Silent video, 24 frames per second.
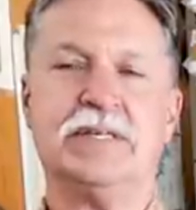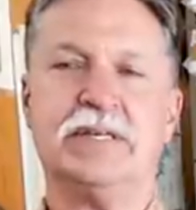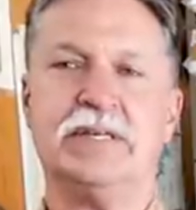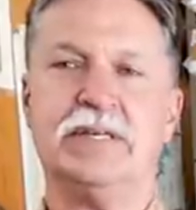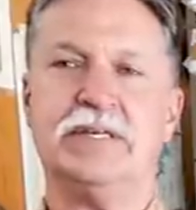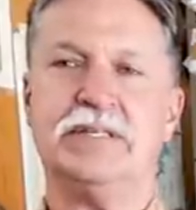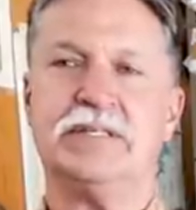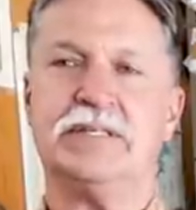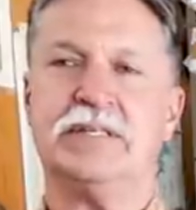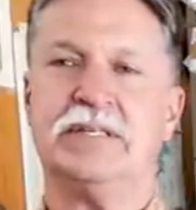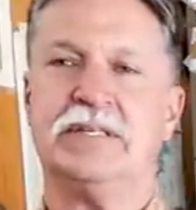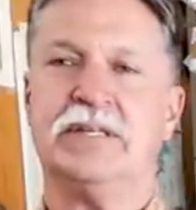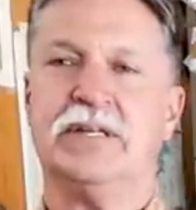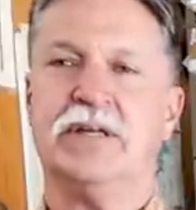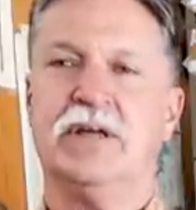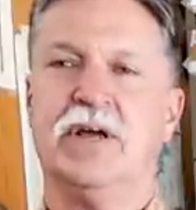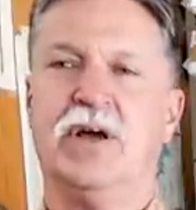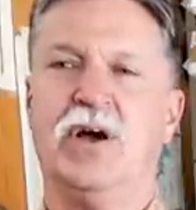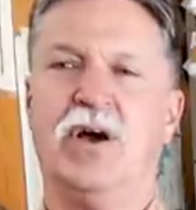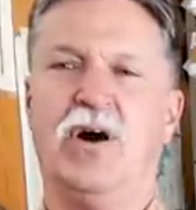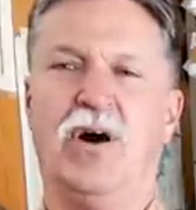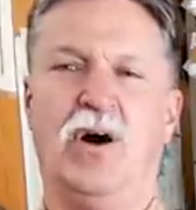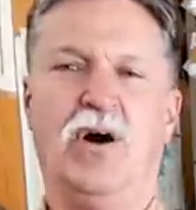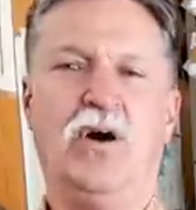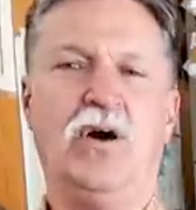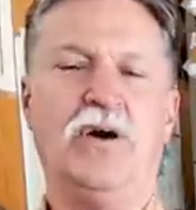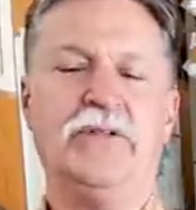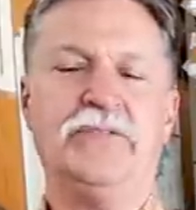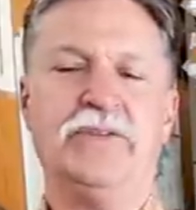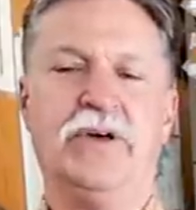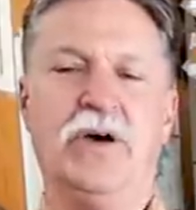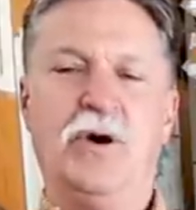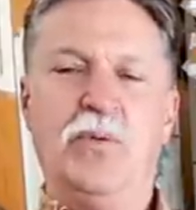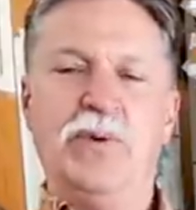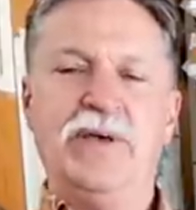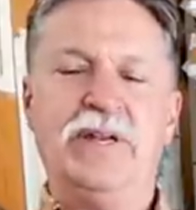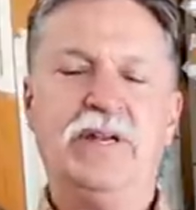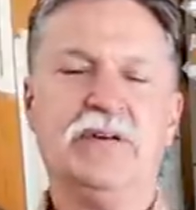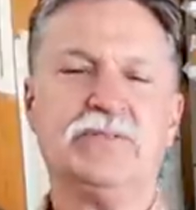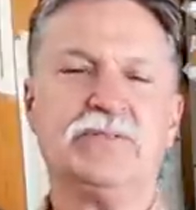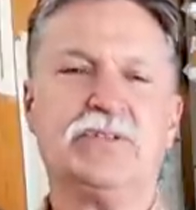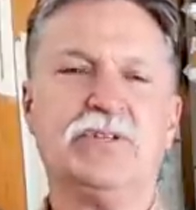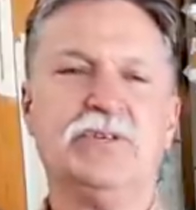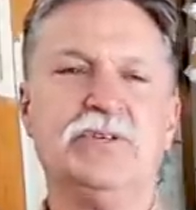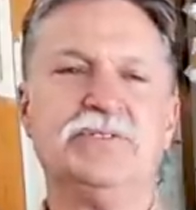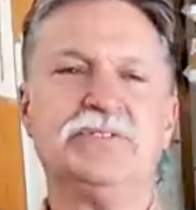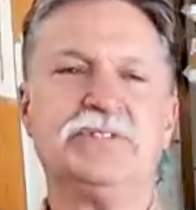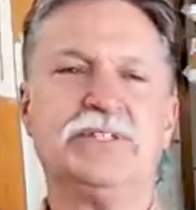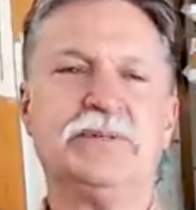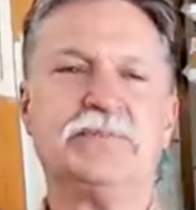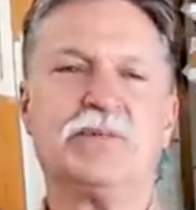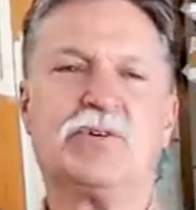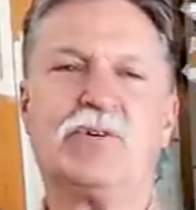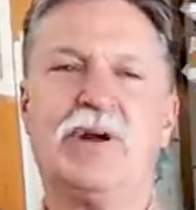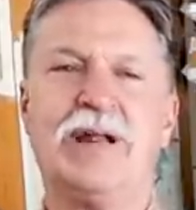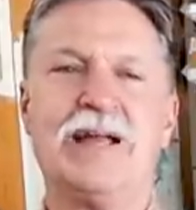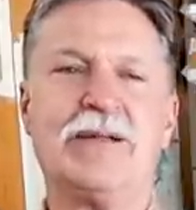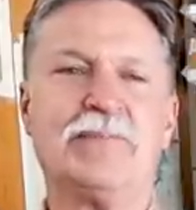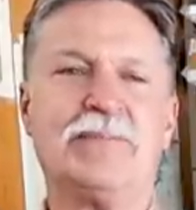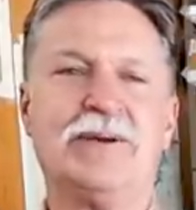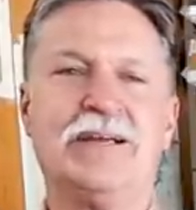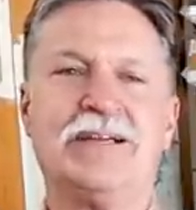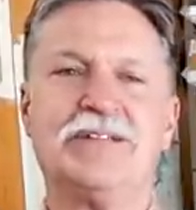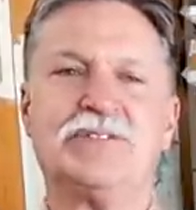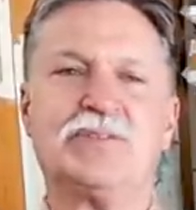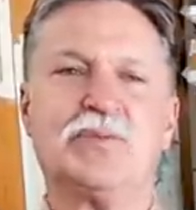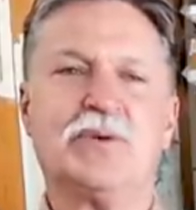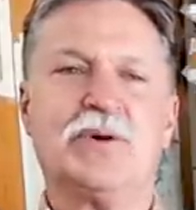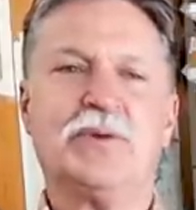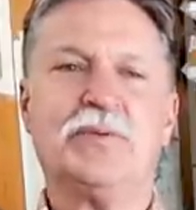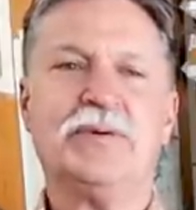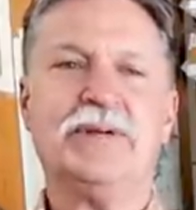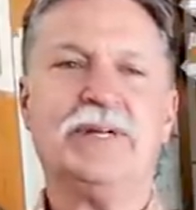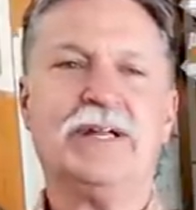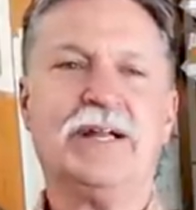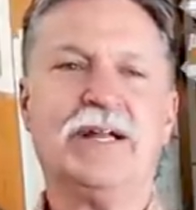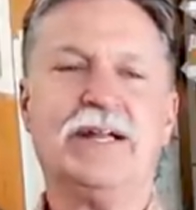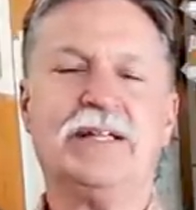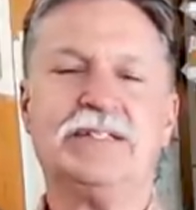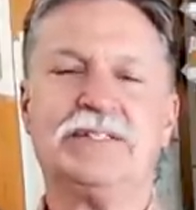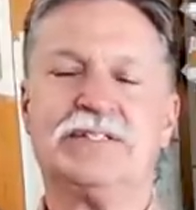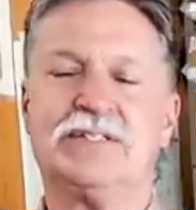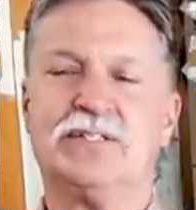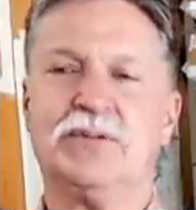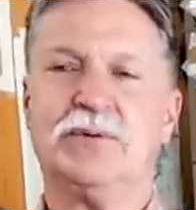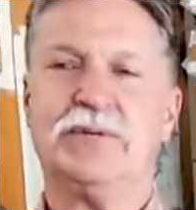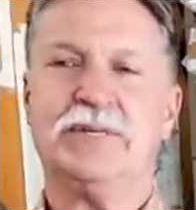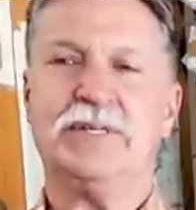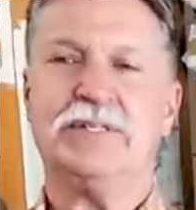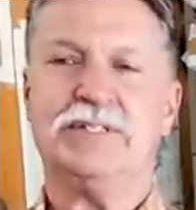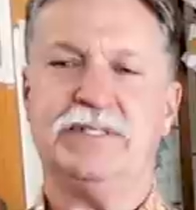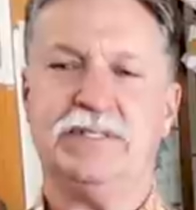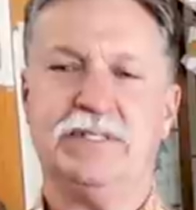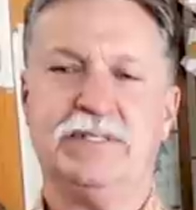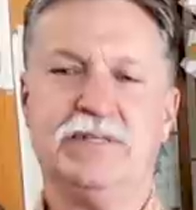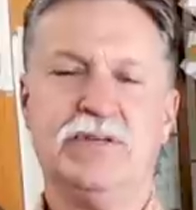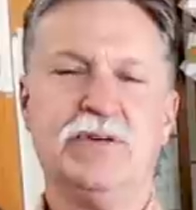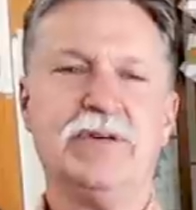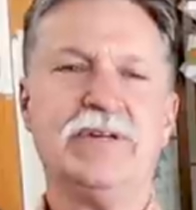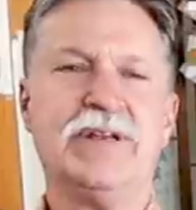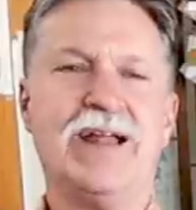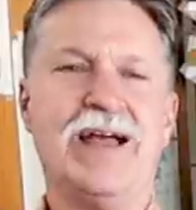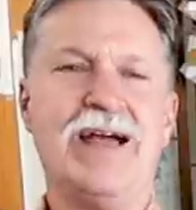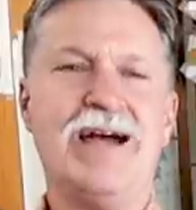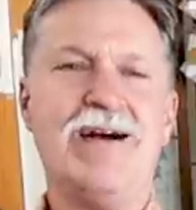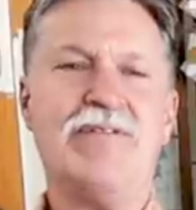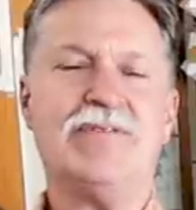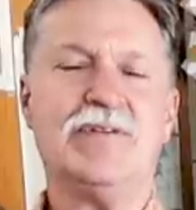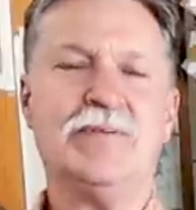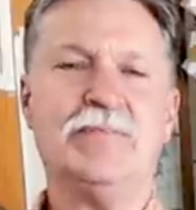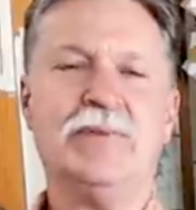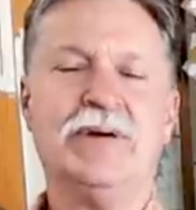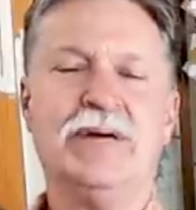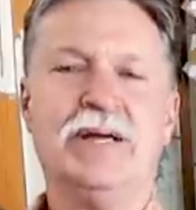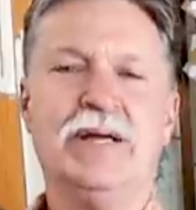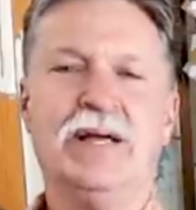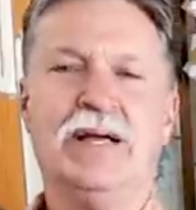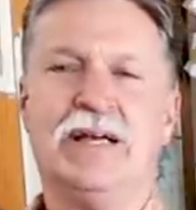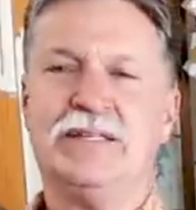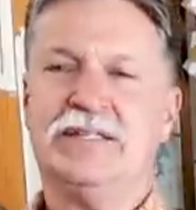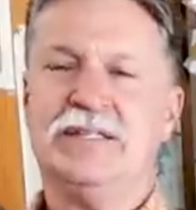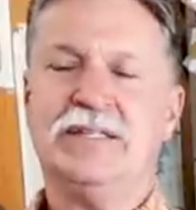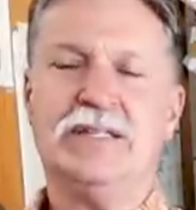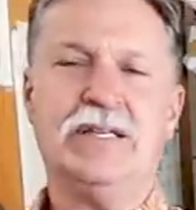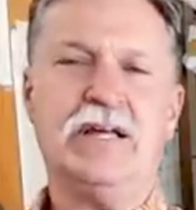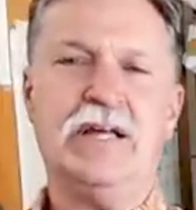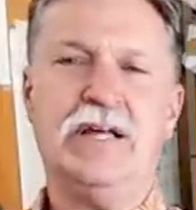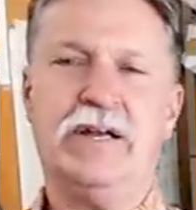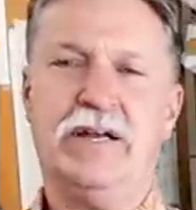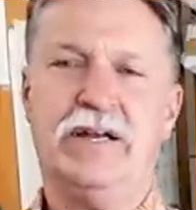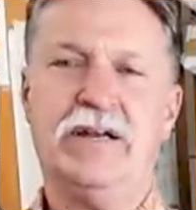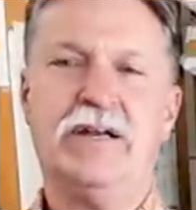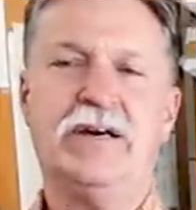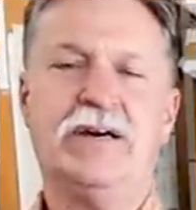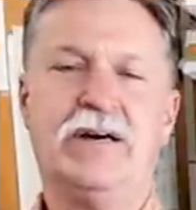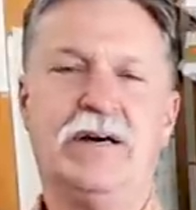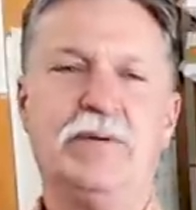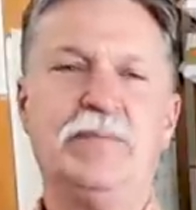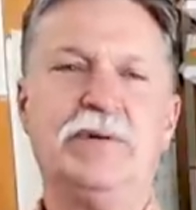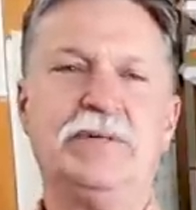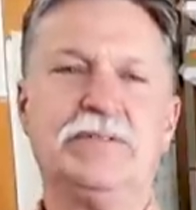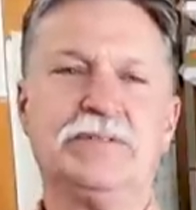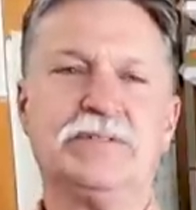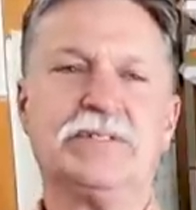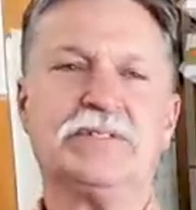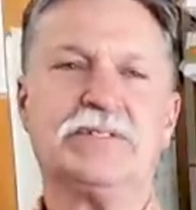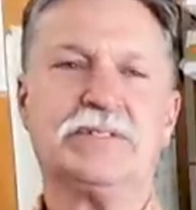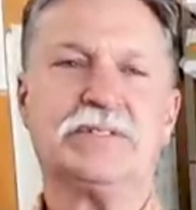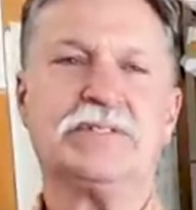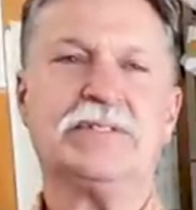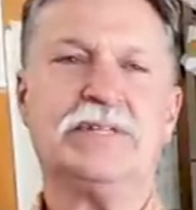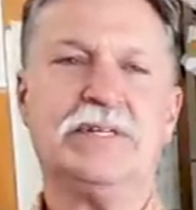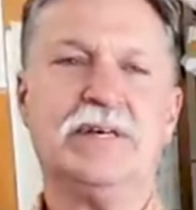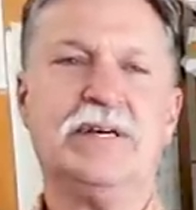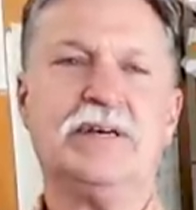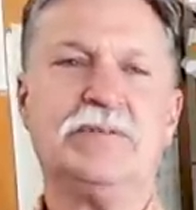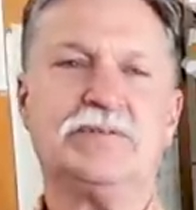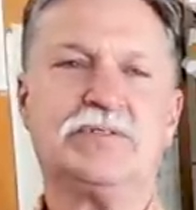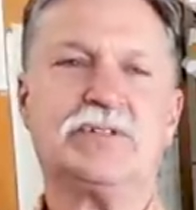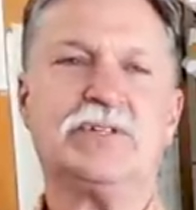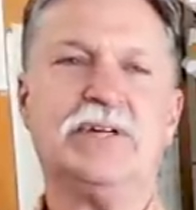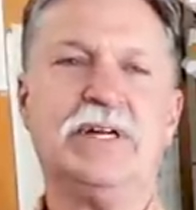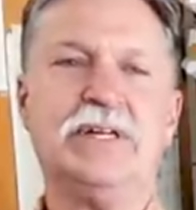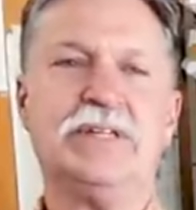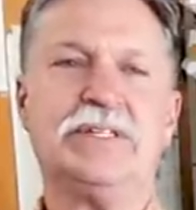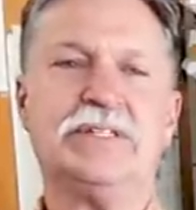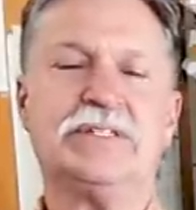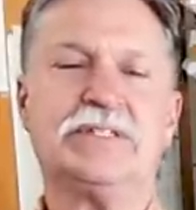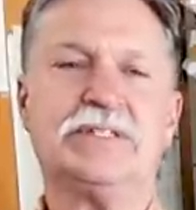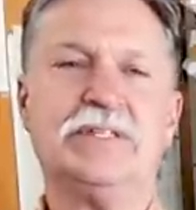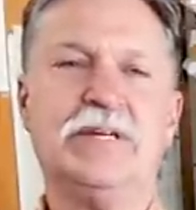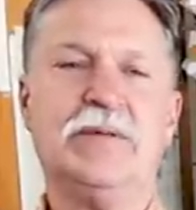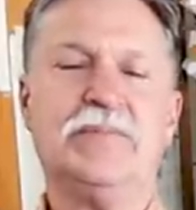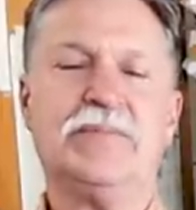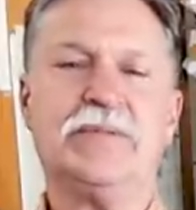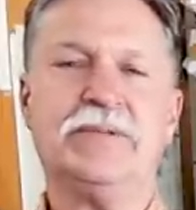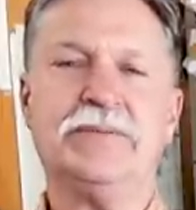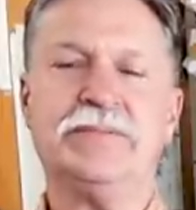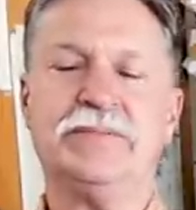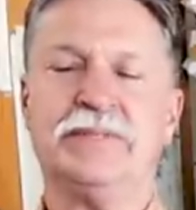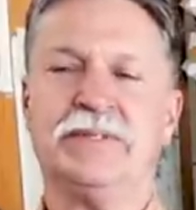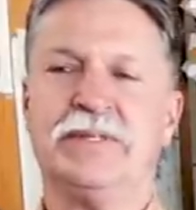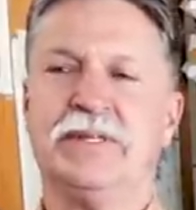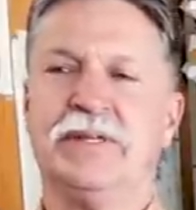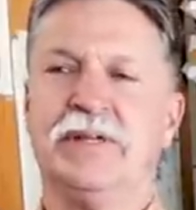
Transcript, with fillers: He said, oh, no, we don't use them crankbaits where we at." So he said, you can have them. I said, no, no, no, I'm gonna, I'll trade you something.